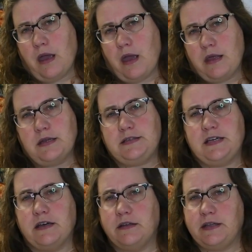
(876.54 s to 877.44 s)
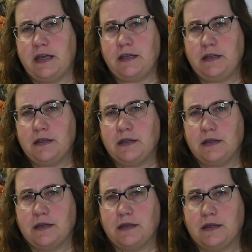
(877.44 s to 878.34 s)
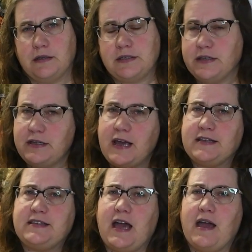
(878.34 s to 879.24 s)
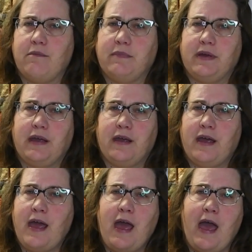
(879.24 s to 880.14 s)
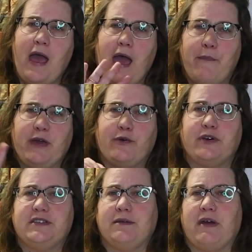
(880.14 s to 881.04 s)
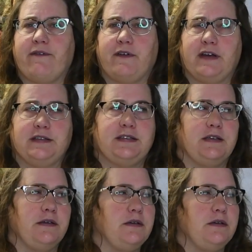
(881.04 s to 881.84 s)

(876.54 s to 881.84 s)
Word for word: And until then, till the next time, happy quilting, my friends.